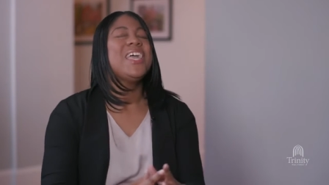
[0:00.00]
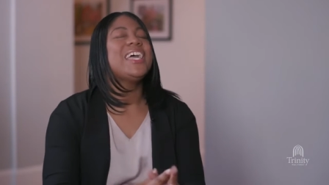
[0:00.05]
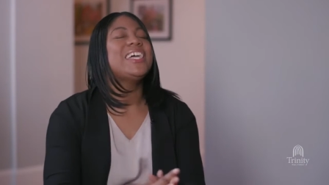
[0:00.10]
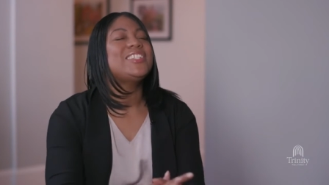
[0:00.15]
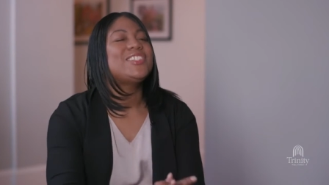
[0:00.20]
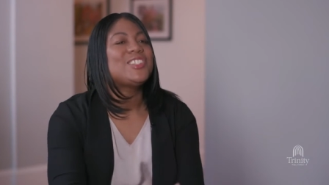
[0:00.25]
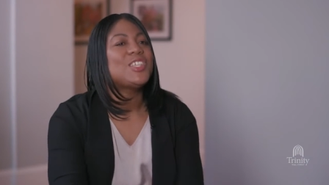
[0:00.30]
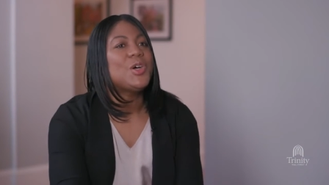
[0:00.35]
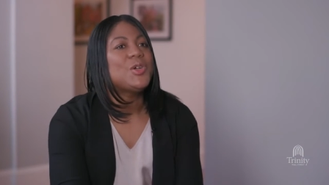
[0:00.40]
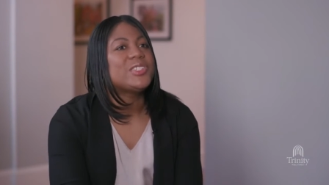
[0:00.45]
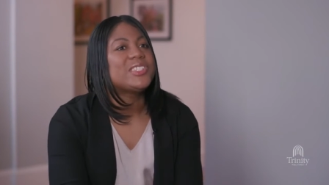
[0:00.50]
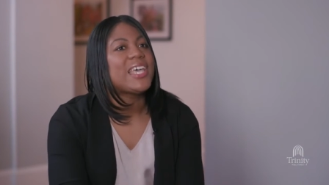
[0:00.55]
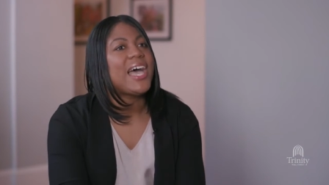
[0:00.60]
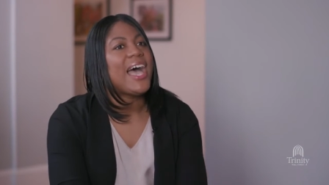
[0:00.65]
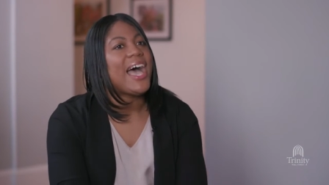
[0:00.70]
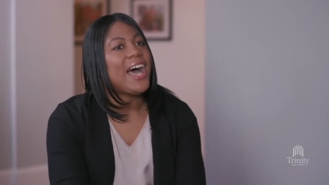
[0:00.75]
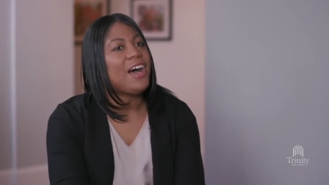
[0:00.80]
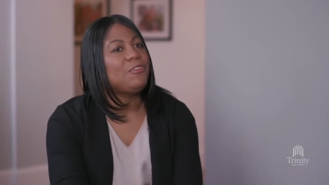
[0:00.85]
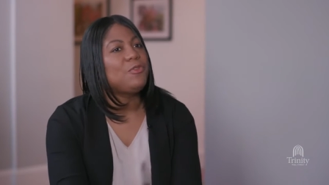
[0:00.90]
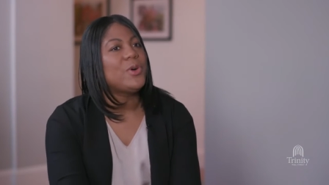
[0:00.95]
And so to
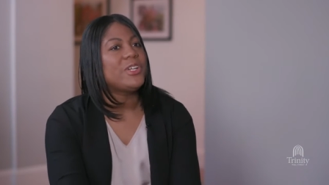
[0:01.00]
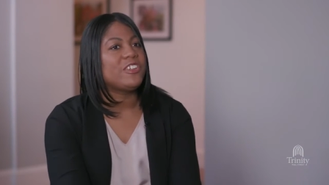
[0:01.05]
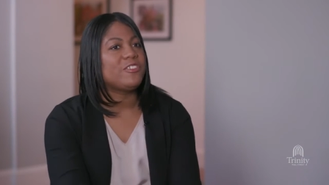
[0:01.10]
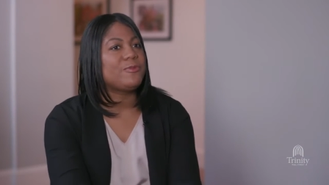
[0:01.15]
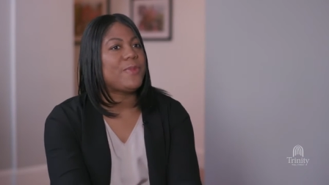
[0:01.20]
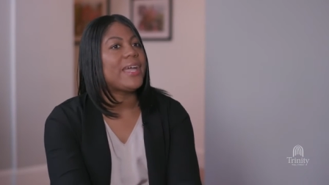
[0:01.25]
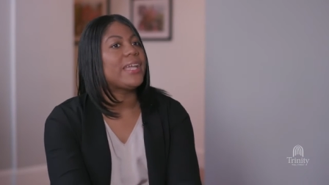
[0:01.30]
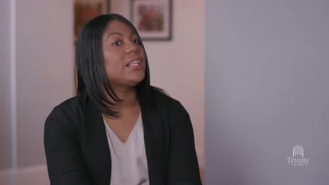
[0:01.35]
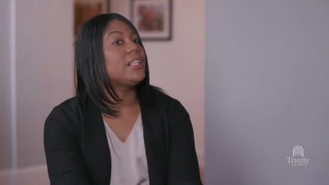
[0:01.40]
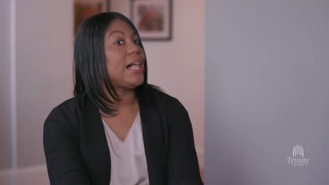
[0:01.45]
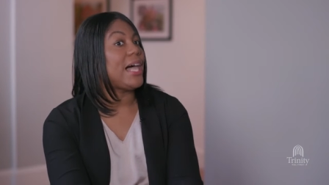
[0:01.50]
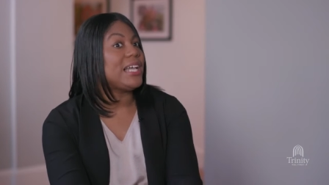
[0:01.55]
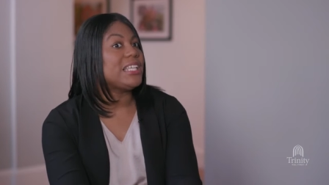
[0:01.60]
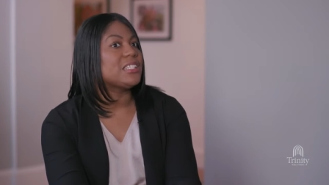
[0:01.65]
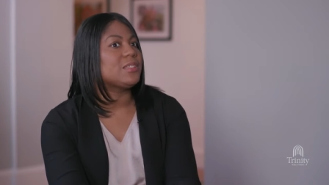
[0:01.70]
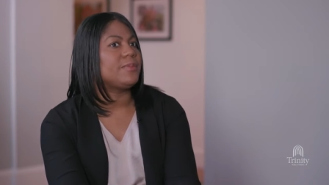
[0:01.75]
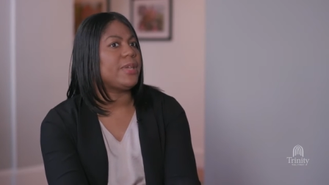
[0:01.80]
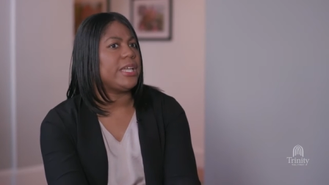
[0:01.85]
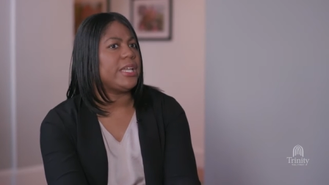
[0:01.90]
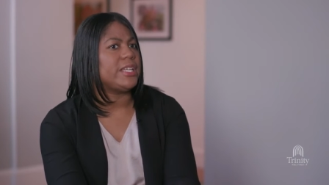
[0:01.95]
have one of my
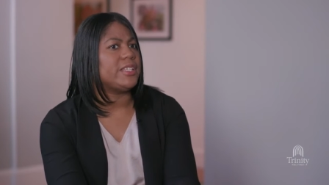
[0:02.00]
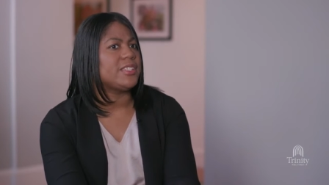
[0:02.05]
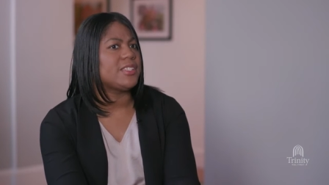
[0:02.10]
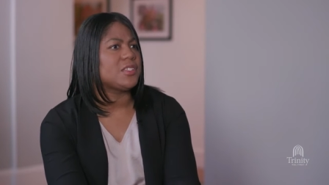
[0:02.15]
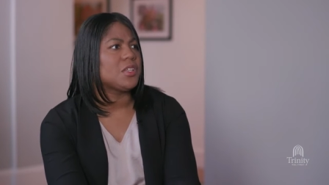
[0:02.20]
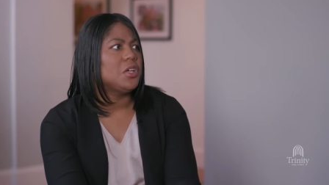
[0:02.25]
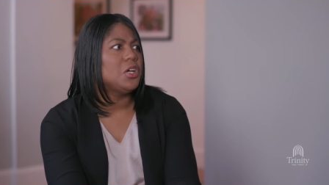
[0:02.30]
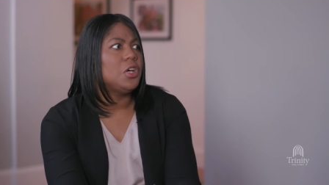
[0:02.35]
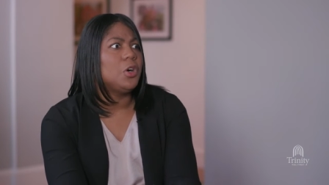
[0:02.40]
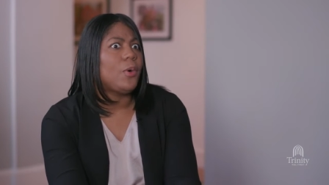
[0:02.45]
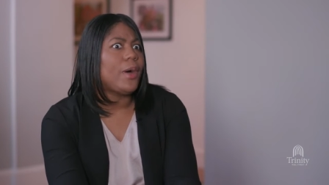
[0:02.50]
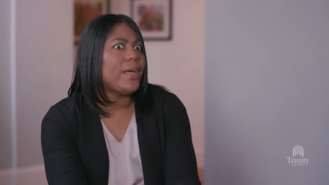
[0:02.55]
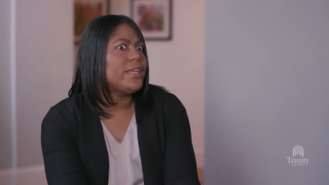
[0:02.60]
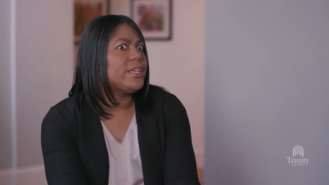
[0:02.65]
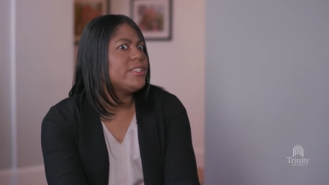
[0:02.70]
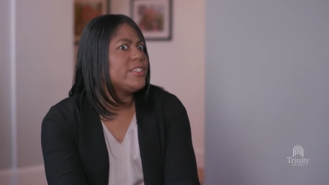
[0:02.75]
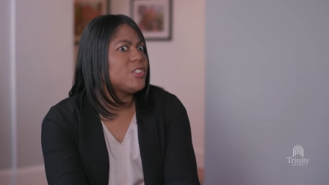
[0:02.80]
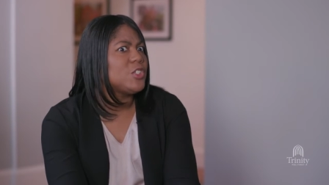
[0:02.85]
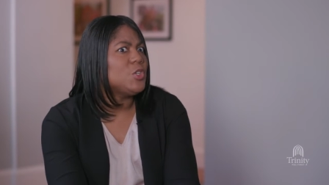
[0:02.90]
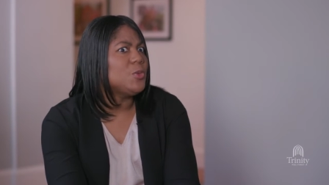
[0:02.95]
classmates, who I
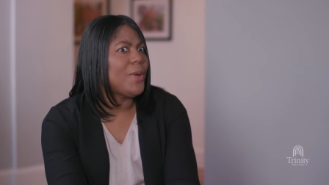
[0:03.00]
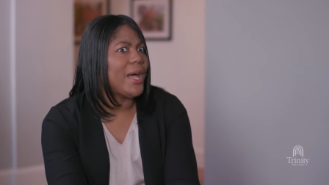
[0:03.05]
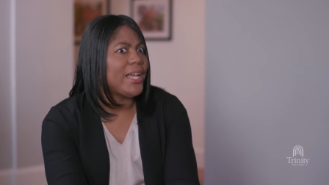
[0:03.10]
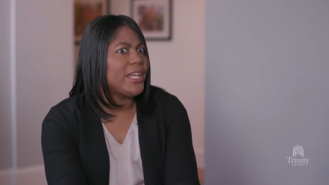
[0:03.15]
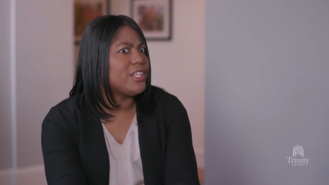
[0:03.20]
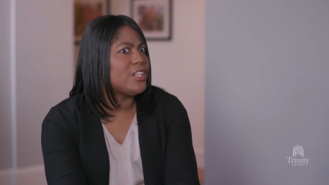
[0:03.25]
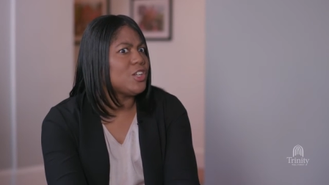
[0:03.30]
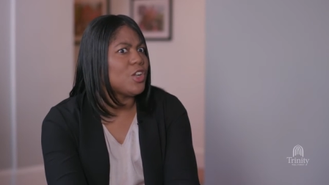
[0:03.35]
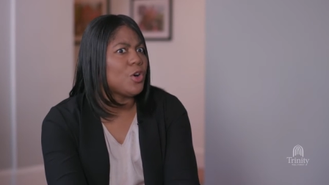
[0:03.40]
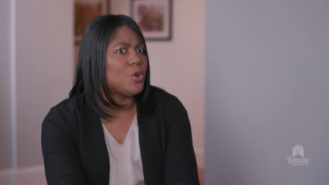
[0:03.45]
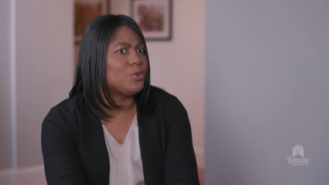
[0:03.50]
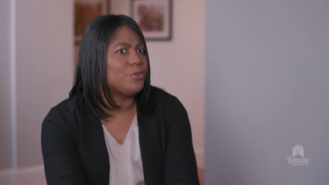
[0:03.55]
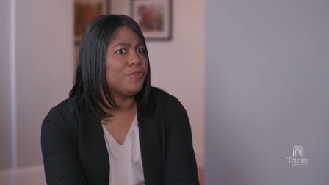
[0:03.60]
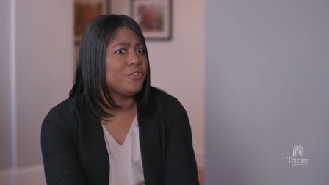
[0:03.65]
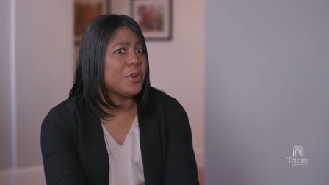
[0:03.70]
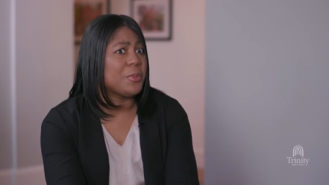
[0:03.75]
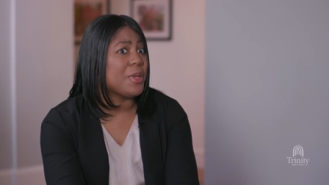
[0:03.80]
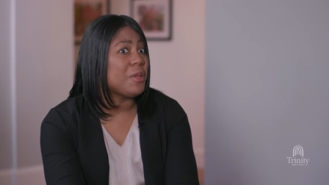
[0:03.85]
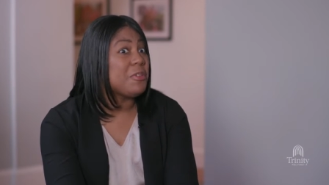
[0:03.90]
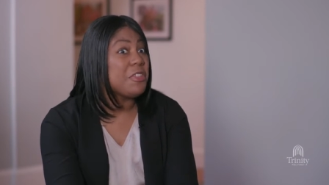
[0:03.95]
assume I had known
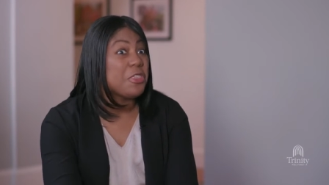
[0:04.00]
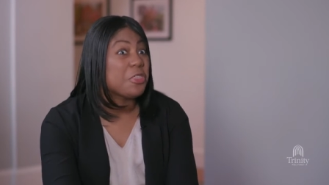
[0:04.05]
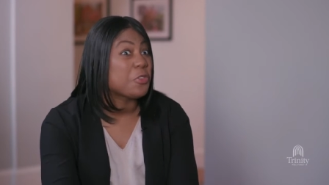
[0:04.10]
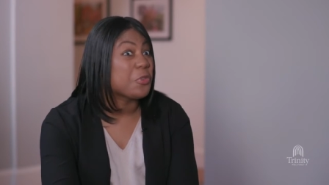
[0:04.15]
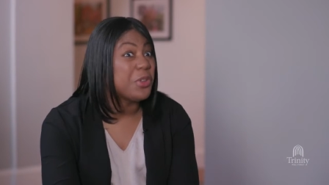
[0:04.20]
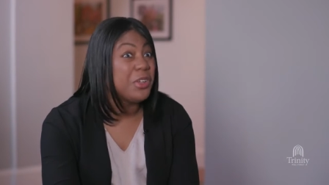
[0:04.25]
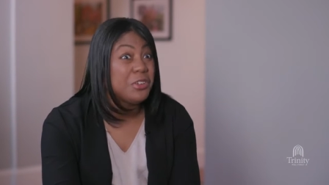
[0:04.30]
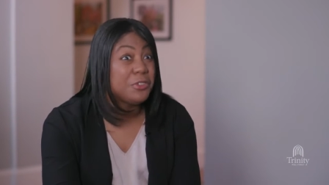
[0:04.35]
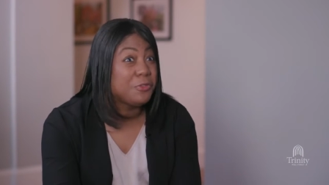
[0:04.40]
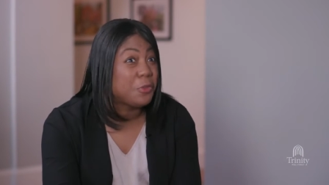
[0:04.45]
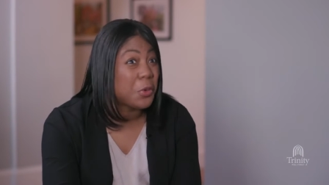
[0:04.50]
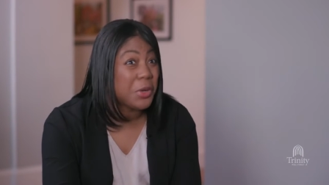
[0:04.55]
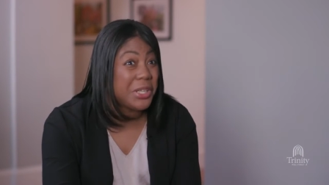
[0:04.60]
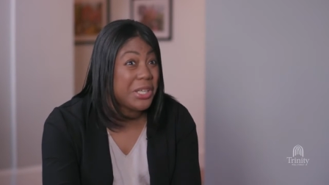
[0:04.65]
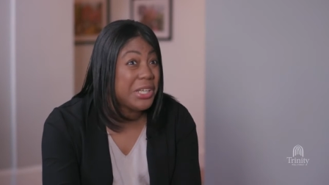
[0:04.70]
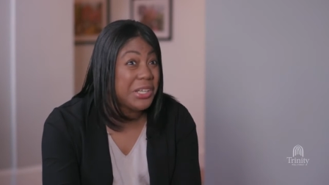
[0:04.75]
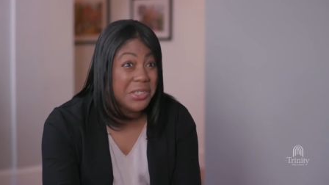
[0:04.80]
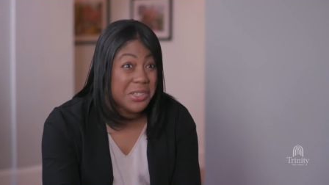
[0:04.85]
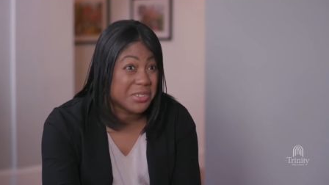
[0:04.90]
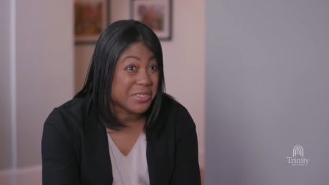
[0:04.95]
for maybe three or four
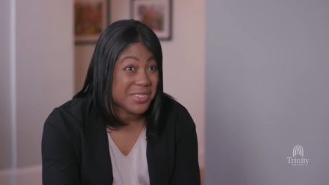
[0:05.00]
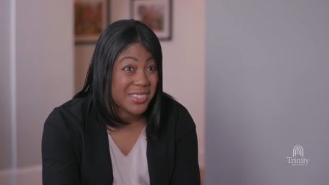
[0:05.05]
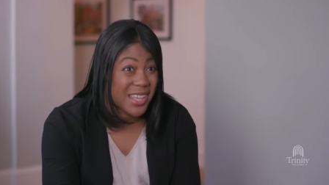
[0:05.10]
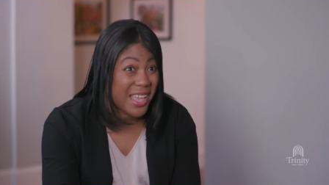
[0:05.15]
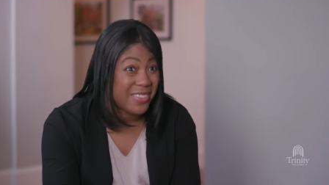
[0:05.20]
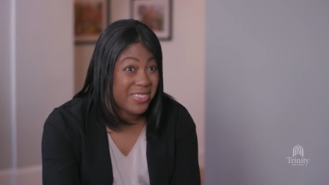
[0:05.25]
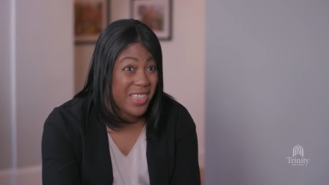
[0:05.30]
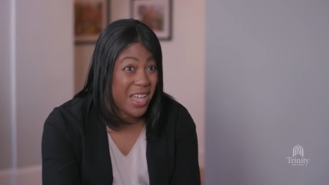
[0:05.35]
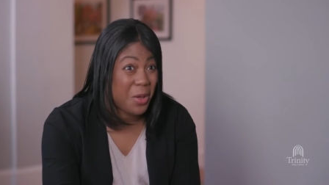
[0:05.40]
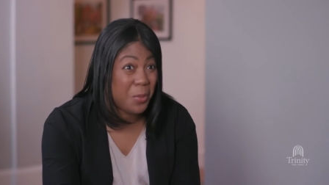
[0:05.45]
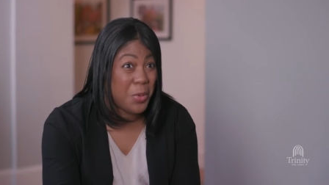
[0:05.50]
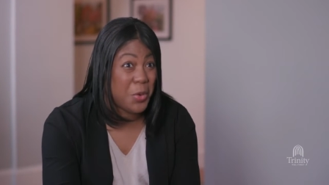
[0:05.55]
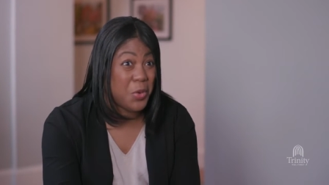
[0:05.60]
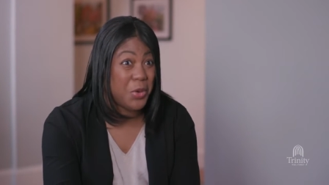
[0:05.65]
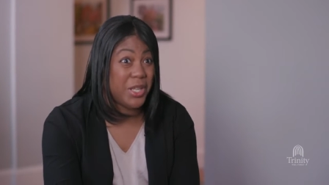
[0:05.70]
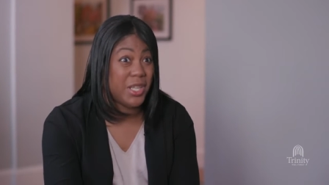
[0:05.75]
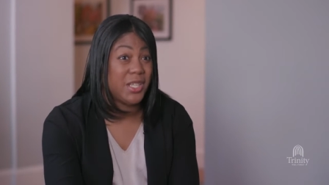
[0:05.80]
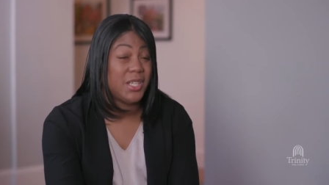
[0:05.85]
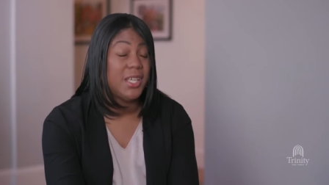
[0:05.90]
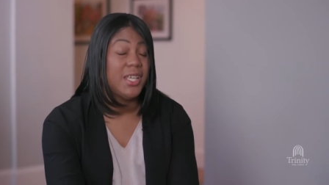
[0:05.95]
years at that
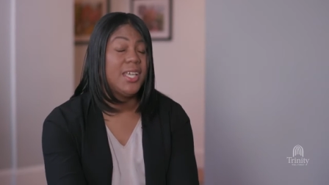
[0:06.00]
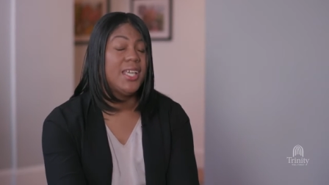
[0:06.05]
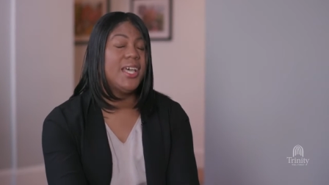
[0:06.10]
point,